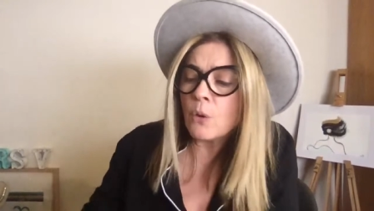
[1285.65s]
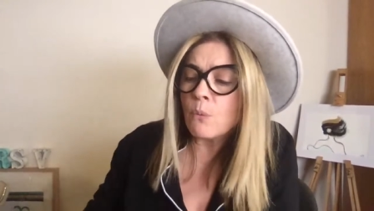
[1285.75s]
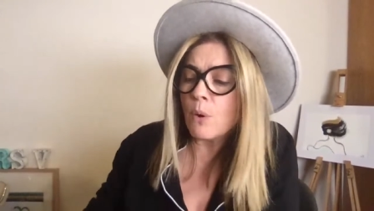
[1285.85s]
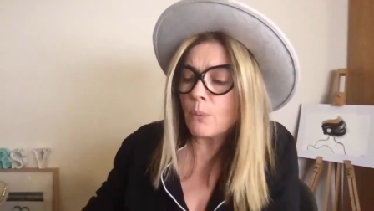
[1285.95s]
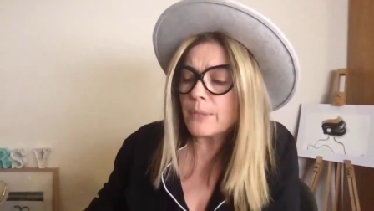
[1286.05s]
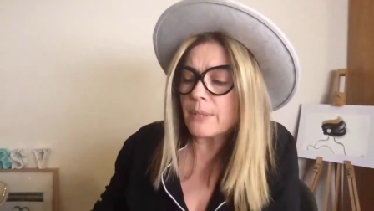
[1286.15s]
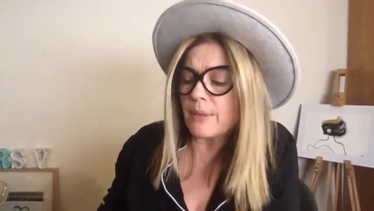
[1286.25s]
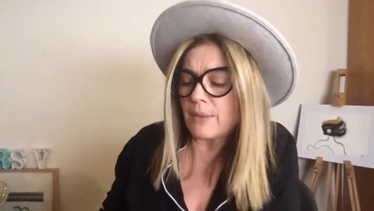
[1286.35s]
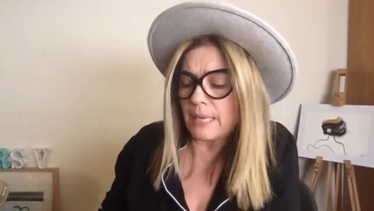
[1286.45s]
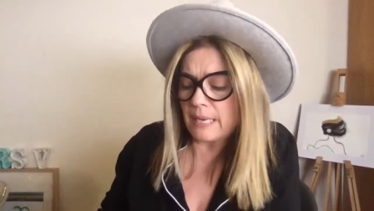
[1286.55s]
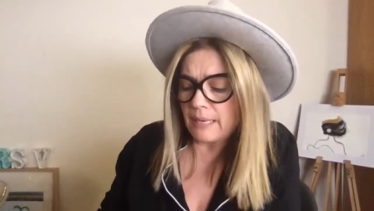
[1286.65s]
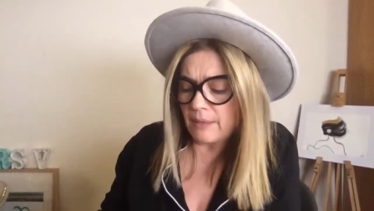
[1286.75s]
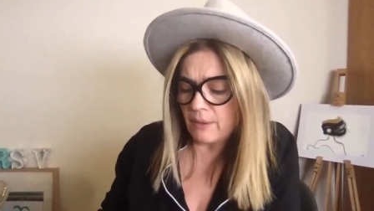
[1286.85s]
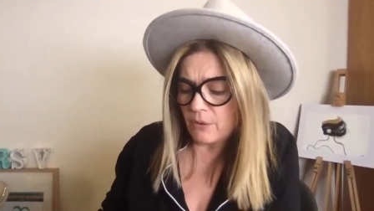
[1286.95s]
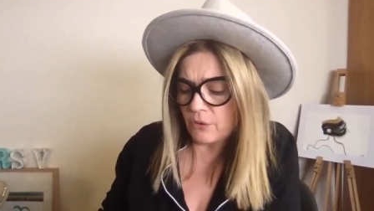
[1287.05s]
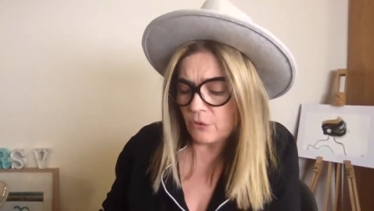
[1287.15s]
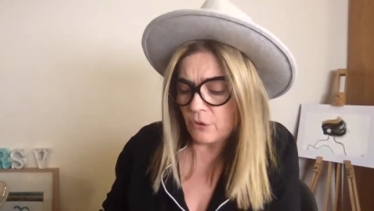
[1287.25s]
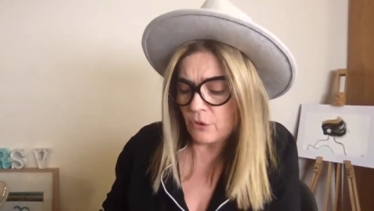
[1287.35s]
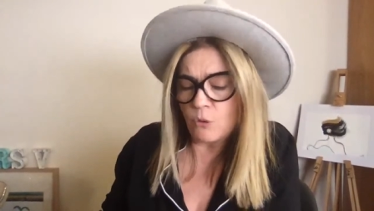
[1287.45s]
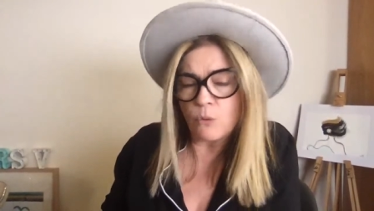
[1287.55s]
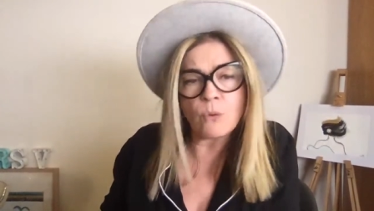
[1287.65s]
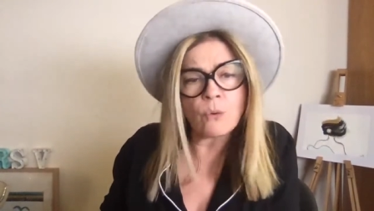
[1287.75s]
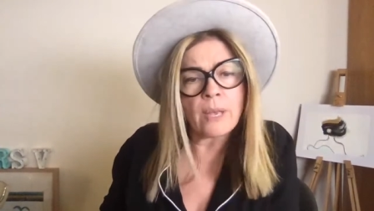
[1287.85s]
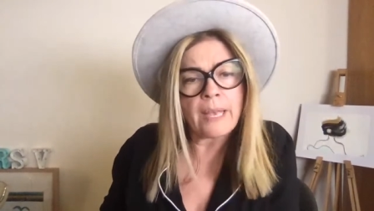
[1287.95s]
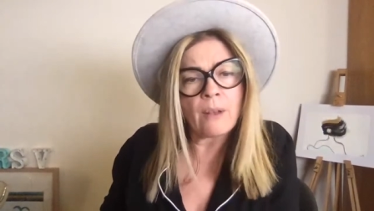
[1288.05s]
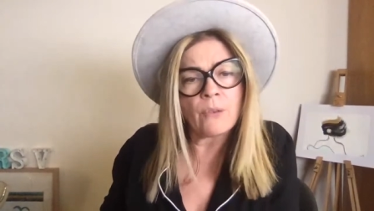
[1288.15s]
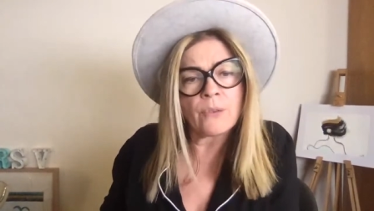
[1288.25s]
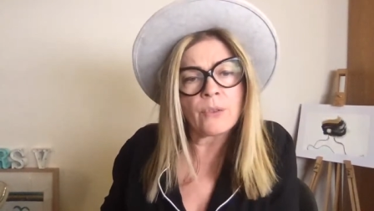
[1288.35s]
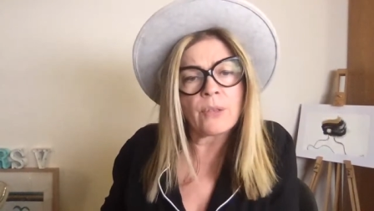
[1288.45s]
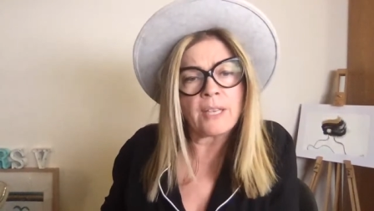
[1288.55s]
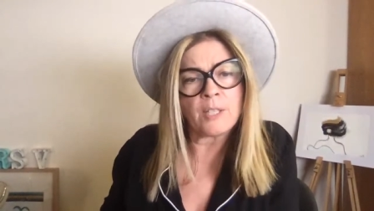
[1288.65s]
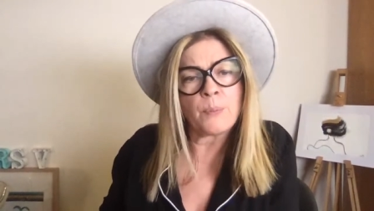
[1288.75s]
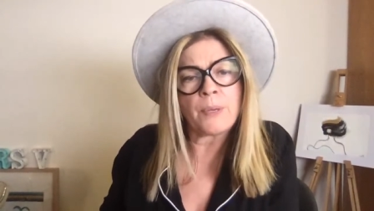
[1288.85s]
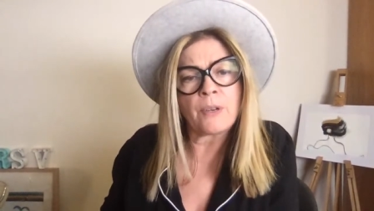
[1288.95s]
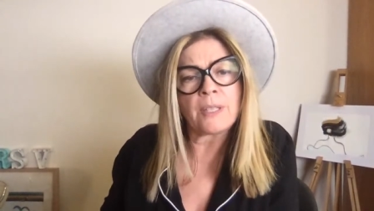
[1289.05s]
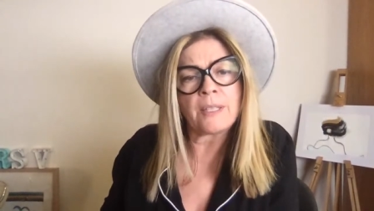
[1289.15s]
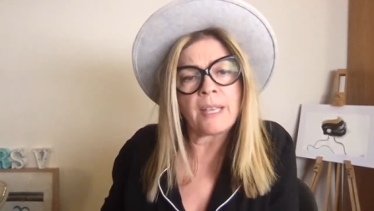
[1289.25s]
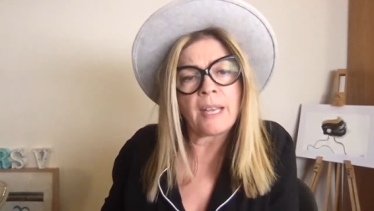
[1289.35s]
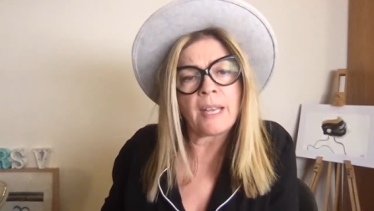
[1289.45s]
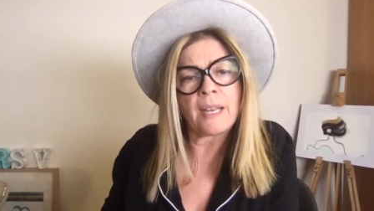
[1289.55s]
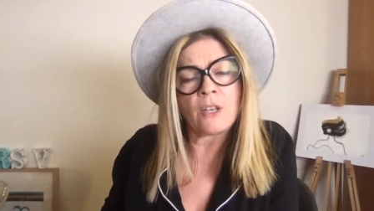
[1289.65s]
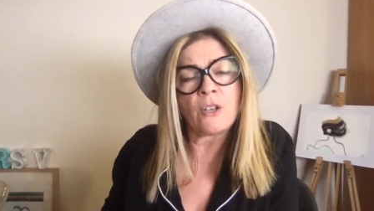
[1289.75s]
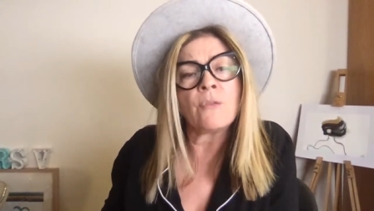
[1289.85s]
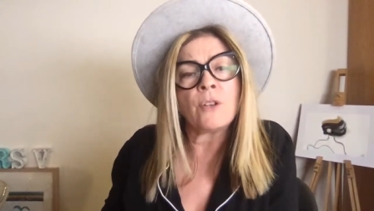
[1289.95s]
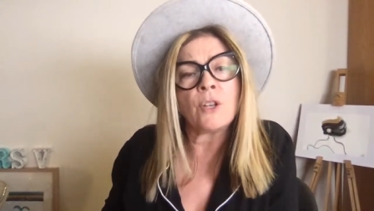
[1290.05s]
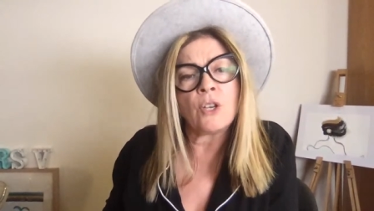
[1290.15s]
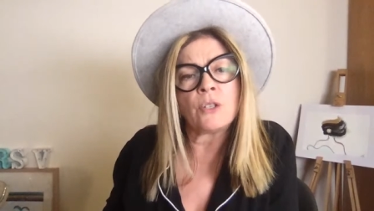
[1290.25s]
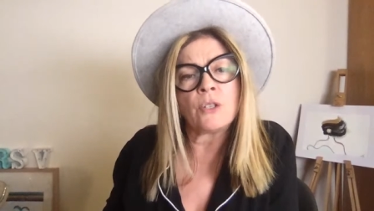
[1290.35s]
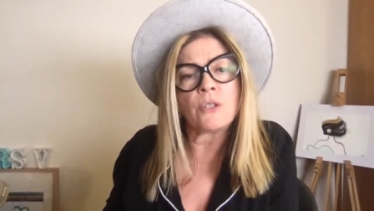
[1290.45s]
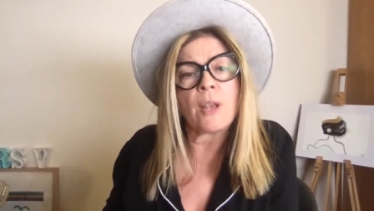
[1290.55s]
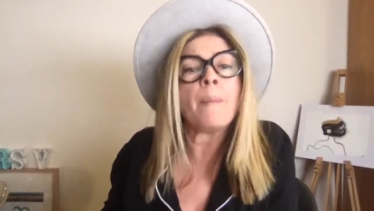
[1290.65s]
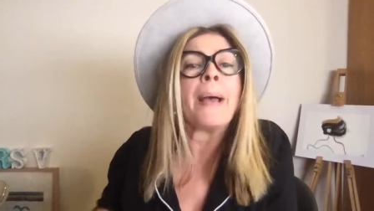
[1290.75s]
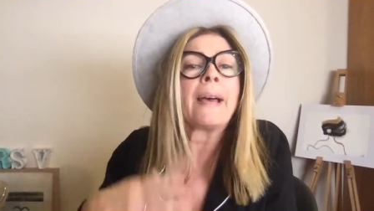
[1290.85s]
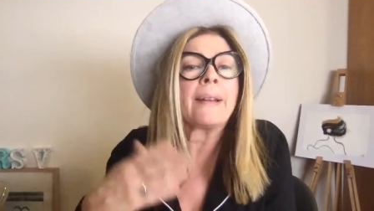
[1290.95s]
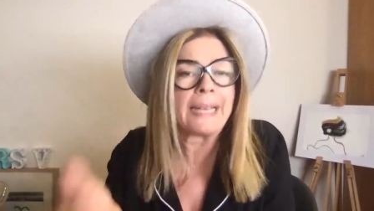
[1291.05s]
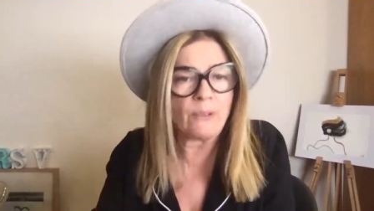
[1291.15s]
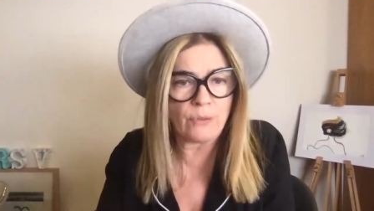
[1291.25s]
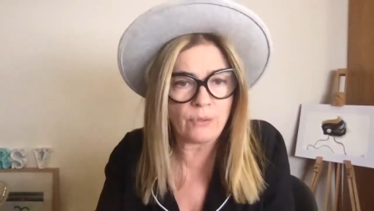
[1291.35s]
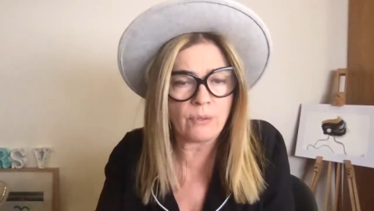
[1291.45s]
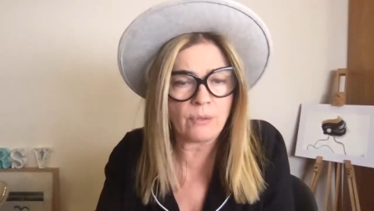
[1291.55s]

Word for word: What was the thing through your health experience that you've learnt about health?